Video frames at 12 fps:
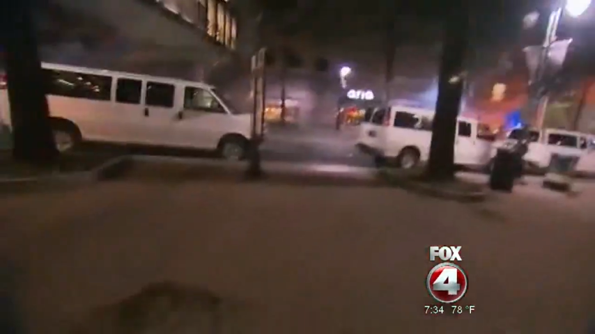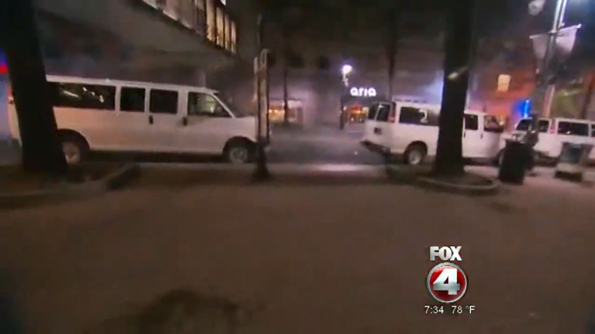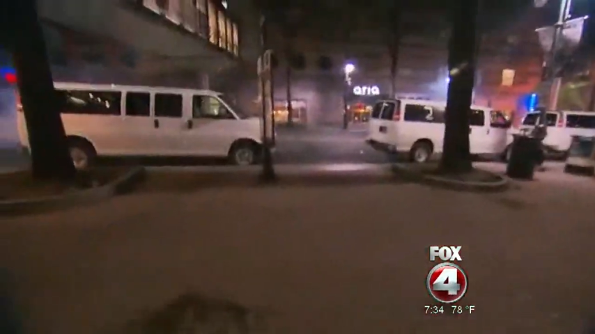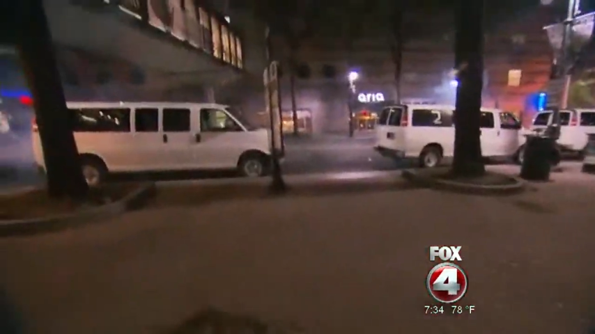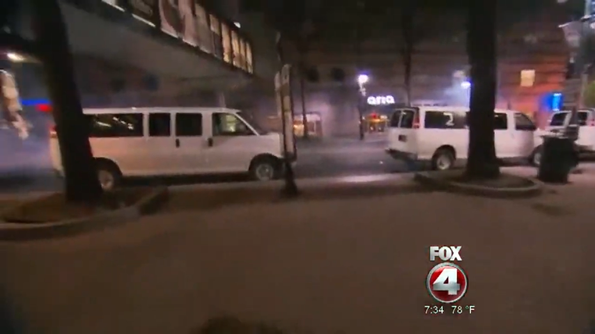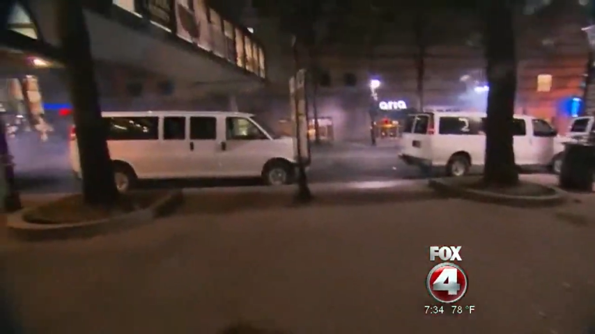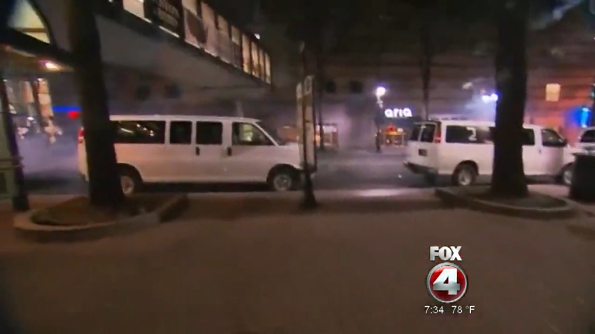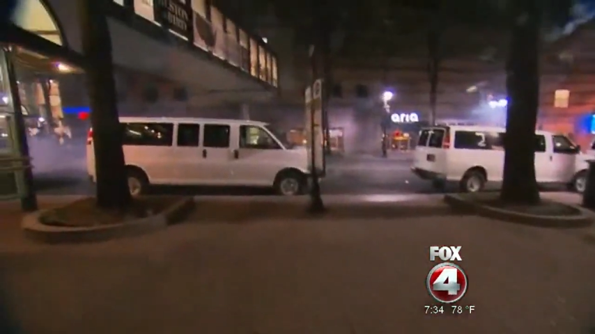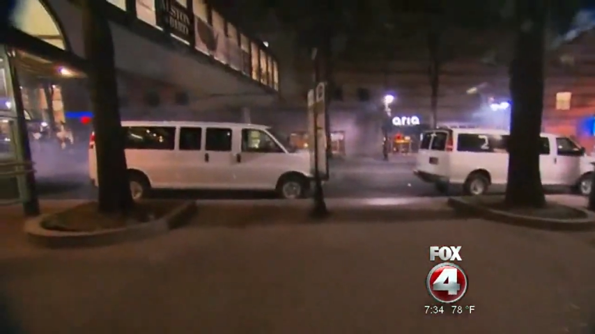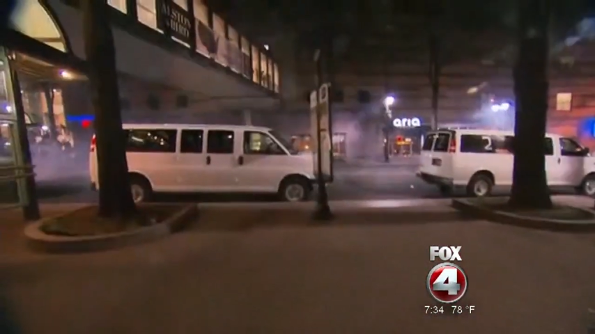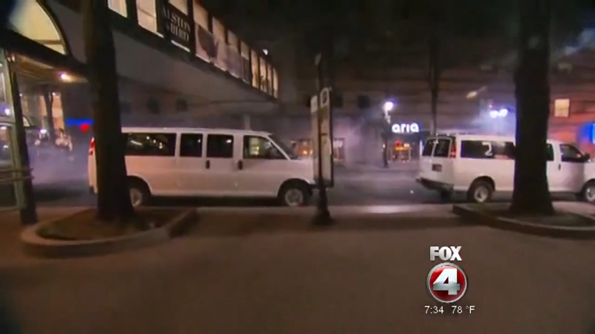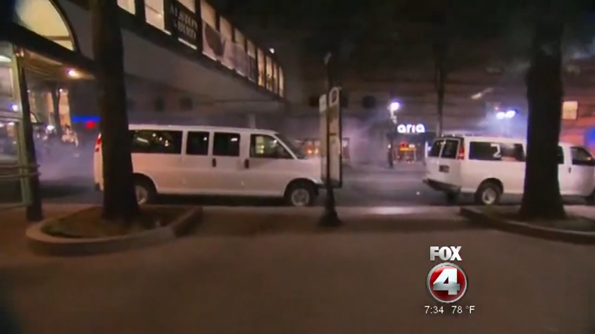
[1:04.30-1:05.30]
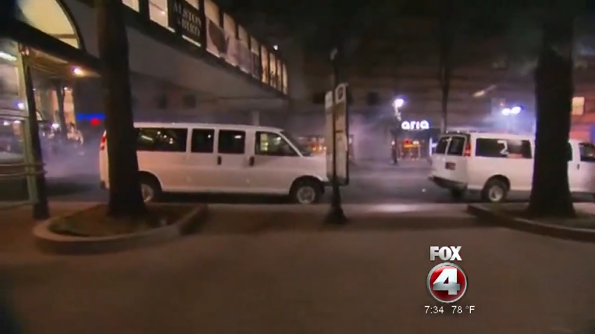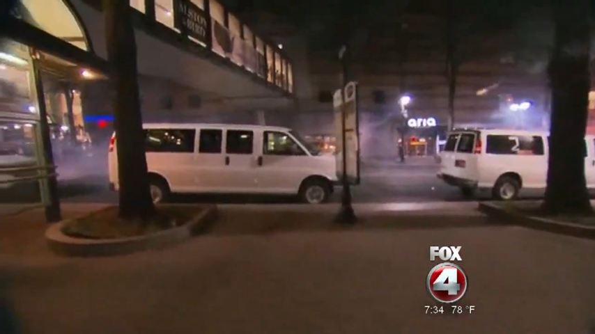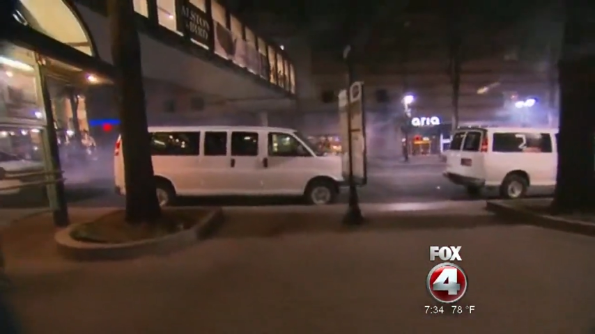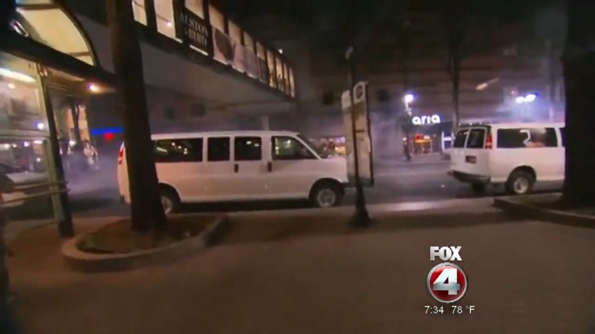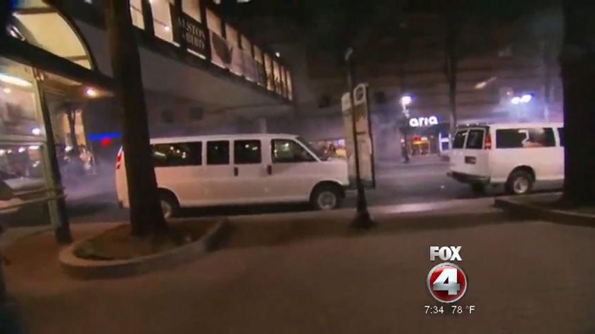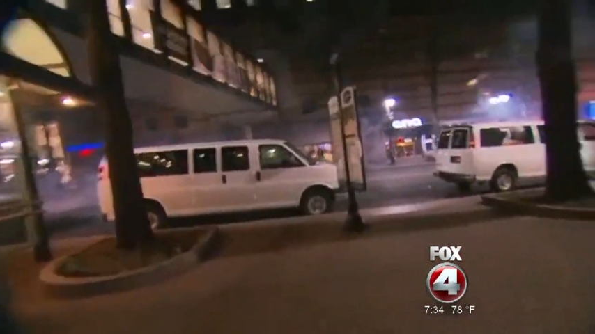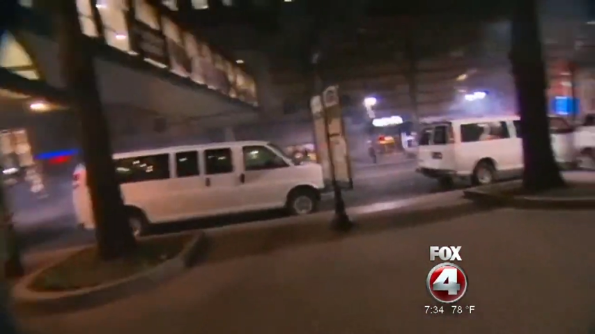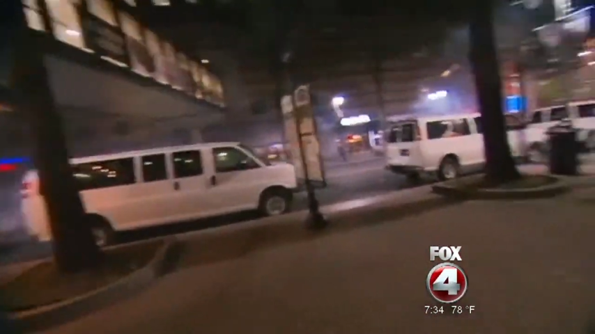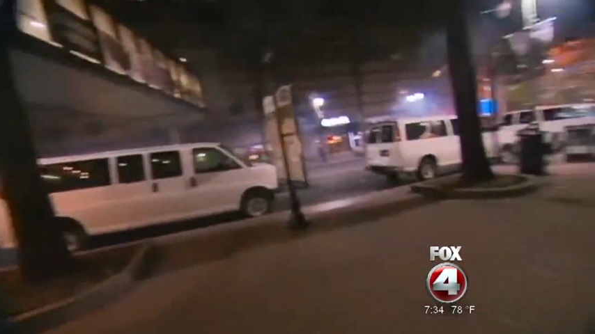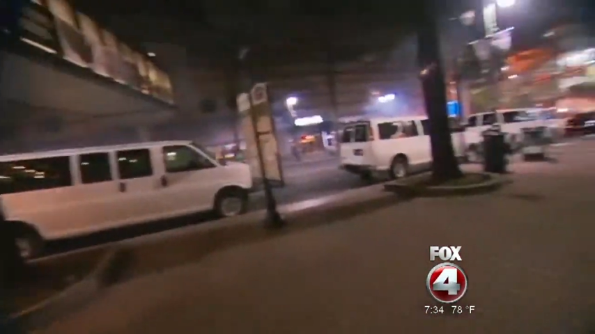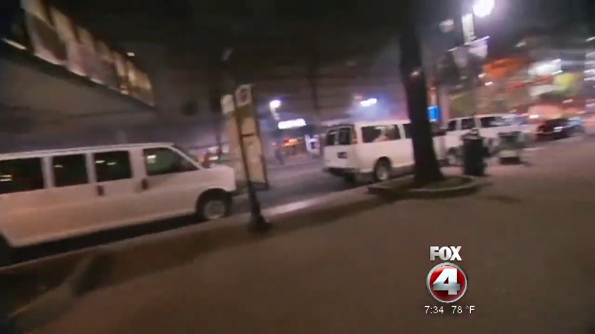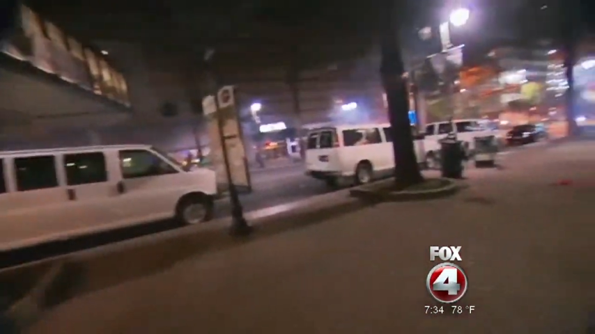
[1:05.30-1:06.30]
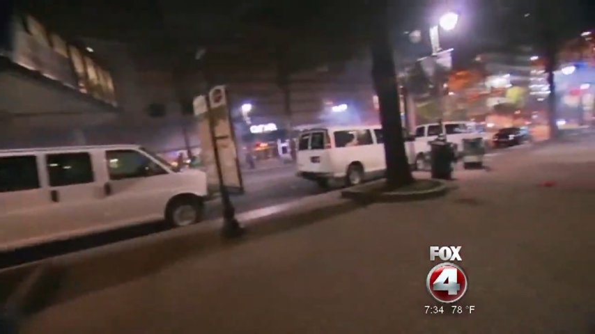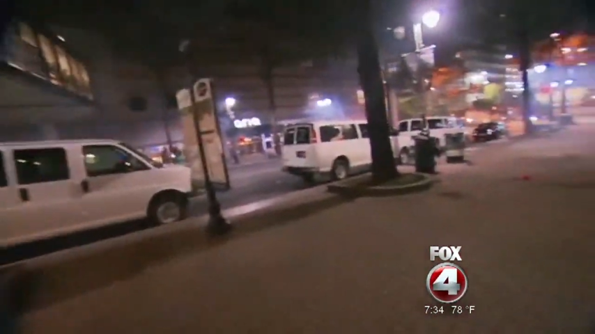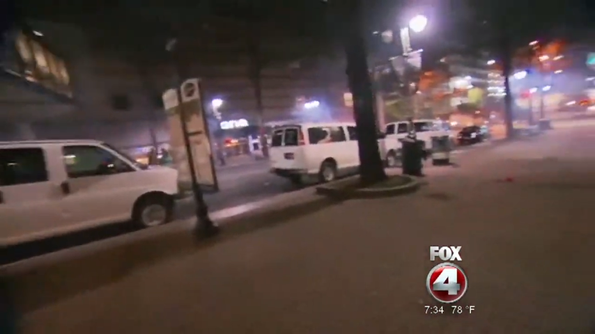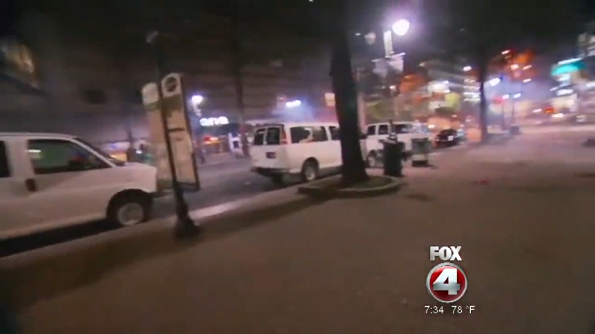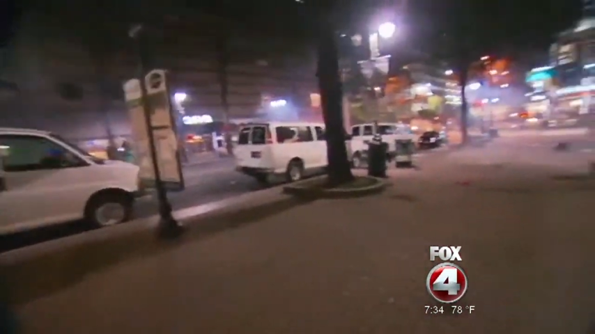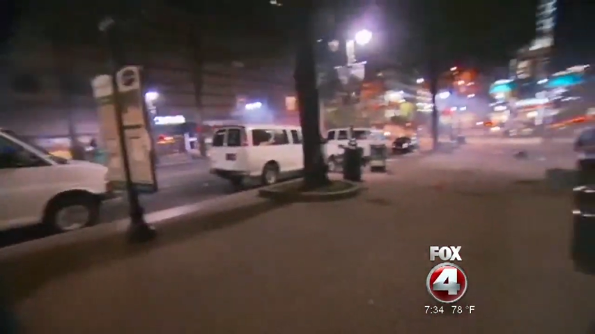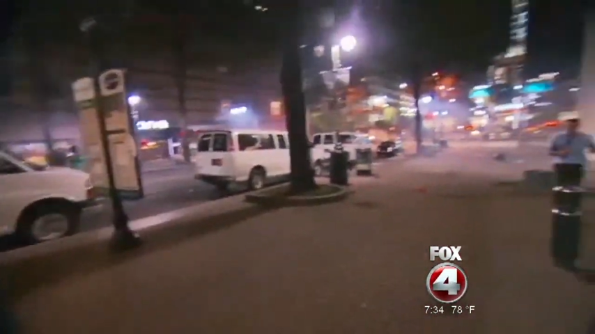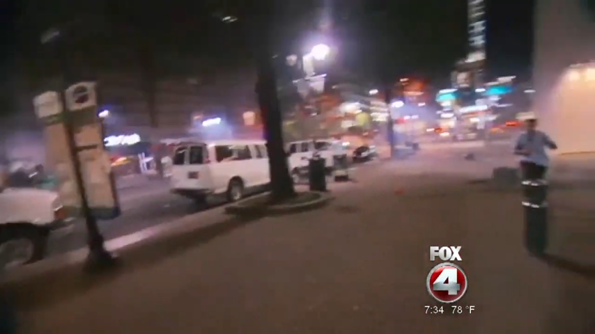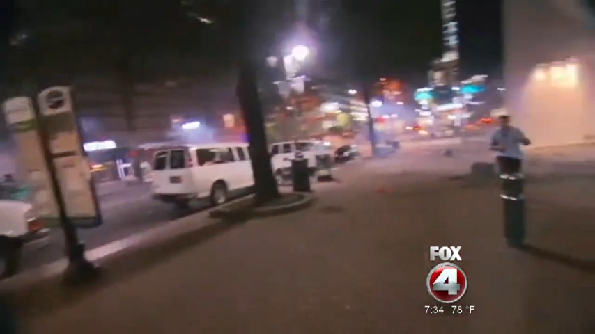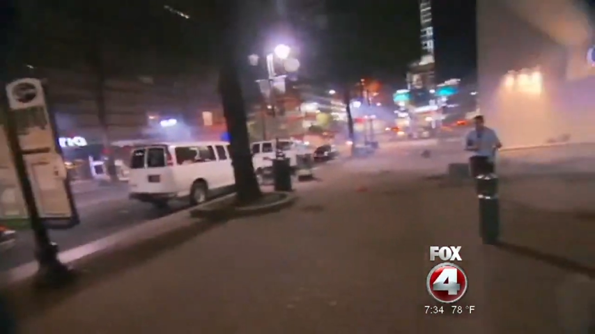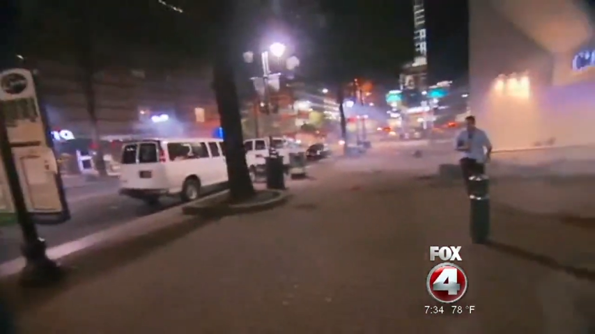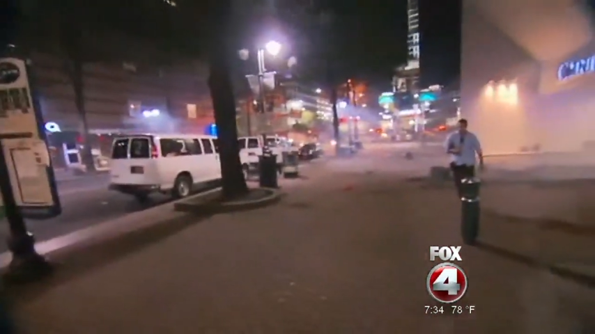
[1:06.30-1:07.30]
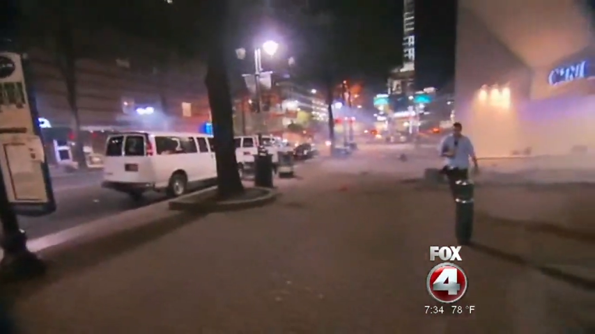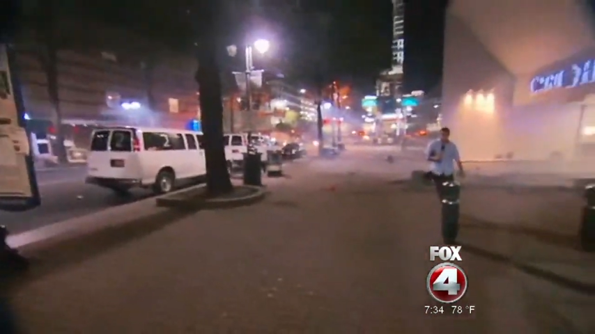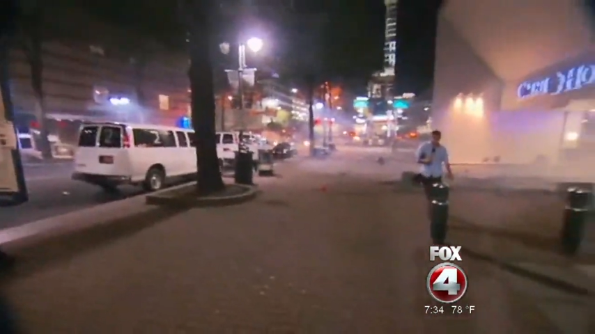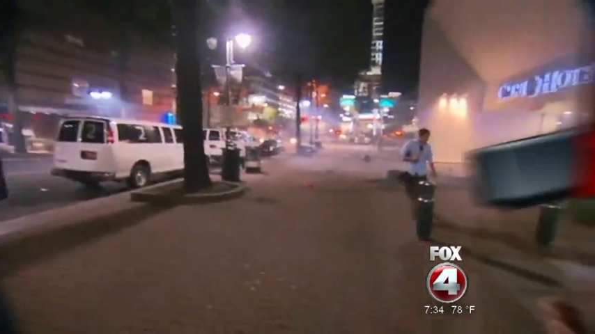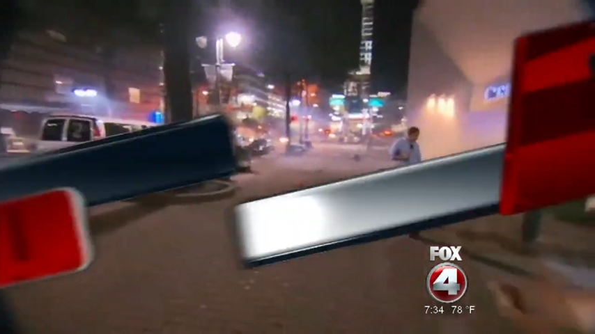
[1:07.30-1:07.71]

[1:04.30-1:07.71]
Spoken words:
[unreadable: no face in view]